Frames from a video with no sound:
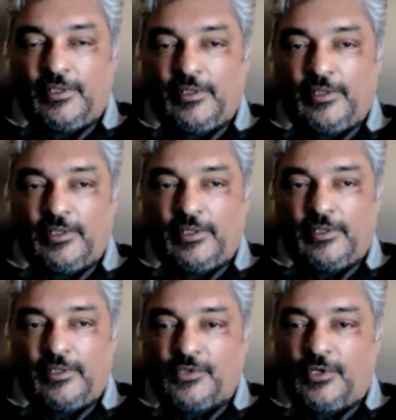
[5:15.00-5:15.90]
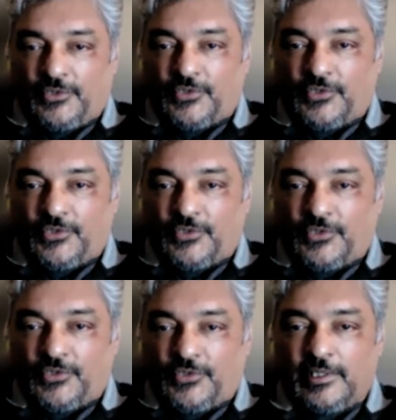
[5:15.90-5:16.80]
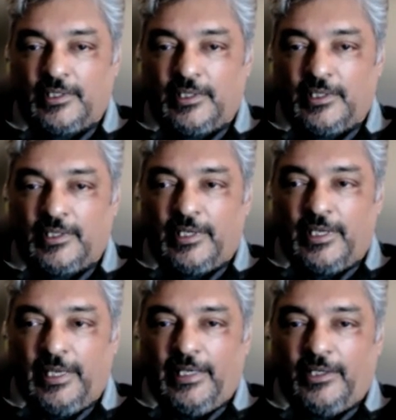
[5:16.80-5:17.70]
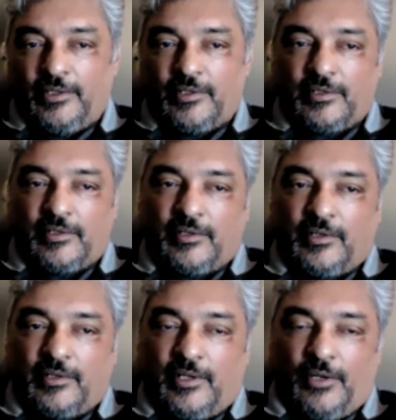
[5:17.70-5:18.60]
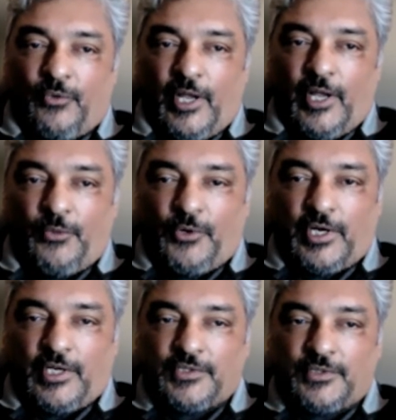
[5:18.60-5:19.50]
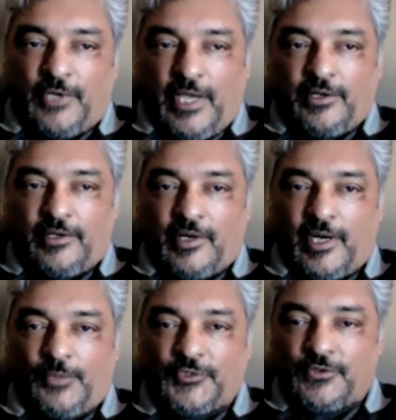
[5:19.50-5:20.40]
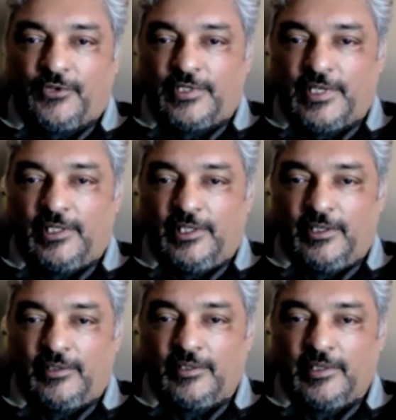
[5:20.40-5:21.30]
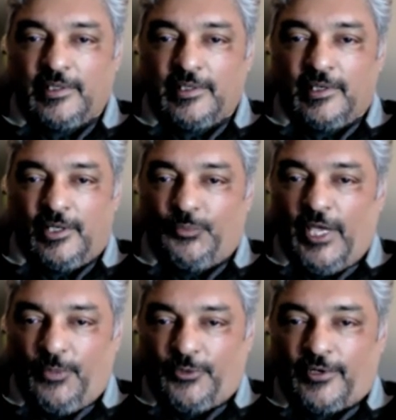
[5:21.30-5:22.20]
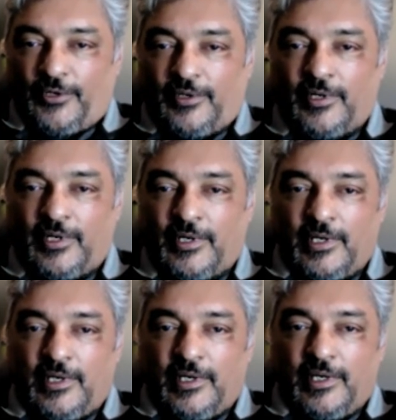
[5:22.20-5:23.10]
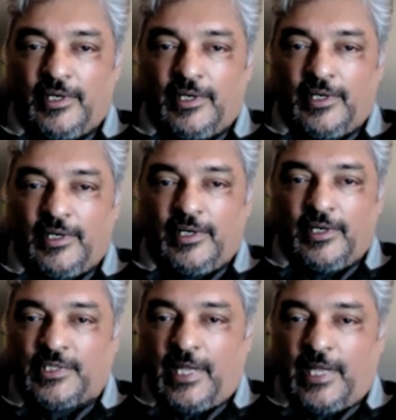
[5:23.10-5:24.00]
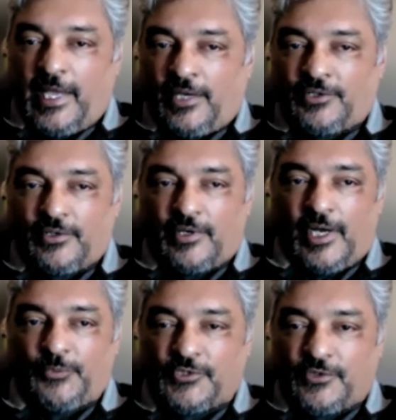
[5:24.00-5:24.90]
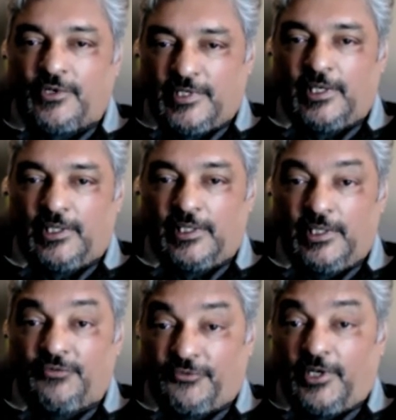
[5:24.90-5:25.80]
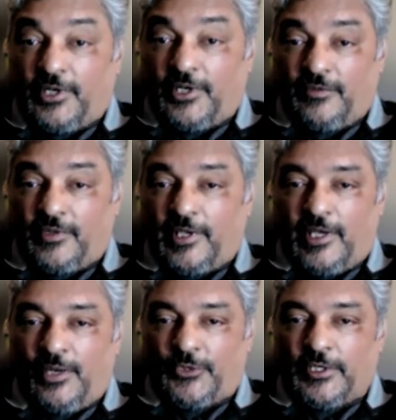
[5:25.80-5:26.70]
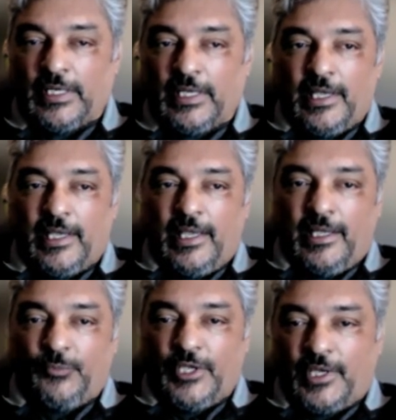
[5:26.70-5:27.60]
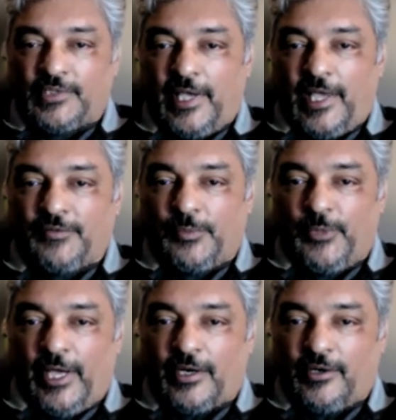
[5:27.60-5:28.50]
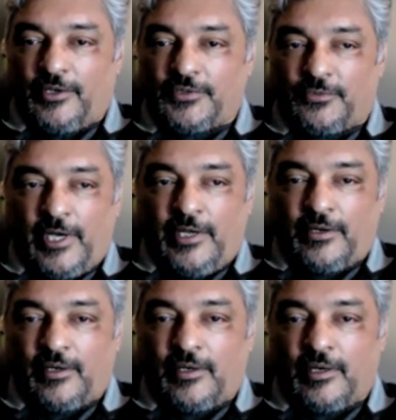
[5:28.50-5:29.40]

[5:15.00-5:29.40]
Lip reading: it's all storytelling. Yeah. And when I work as a writer, I'm storytelling on paper. When I work as an actor, I'm storytelling in front of the camera. And because I have a background as a writer,